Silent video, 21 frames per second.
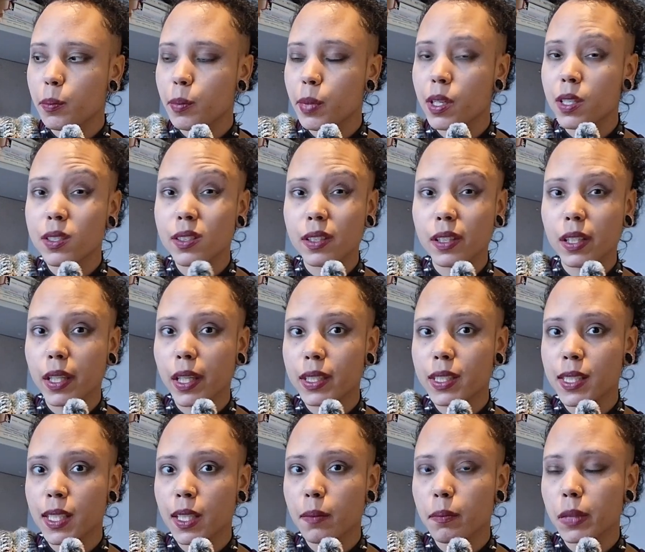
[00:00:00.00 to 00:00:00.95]
because the
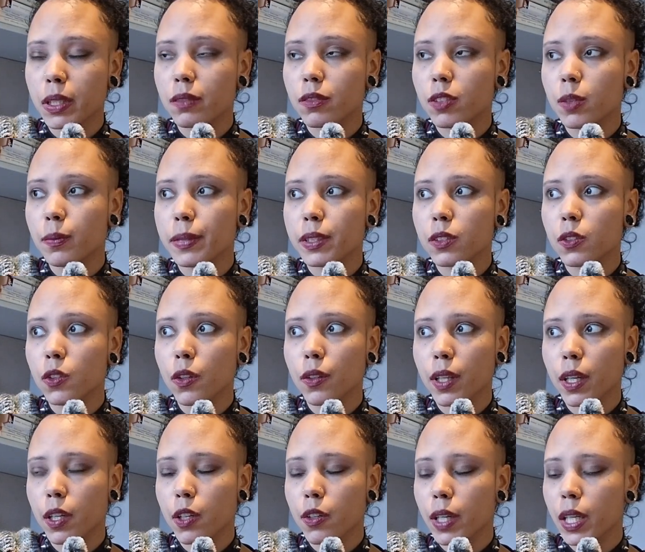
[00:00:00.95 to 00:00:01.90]
lighting in my room is not
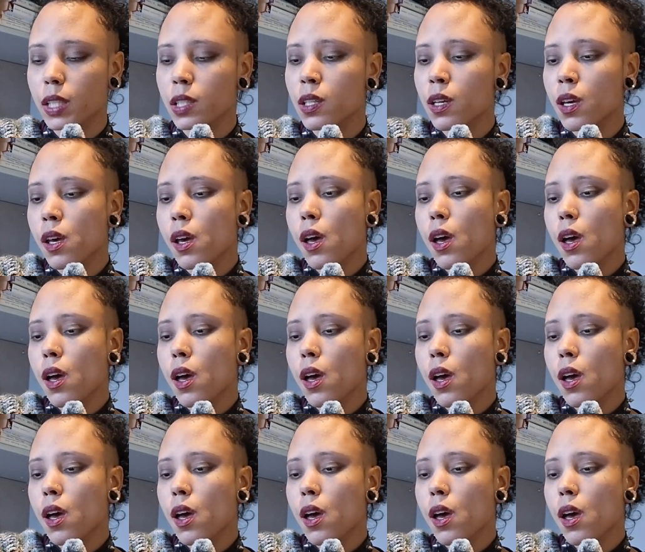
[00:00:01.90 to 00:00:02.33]
that great.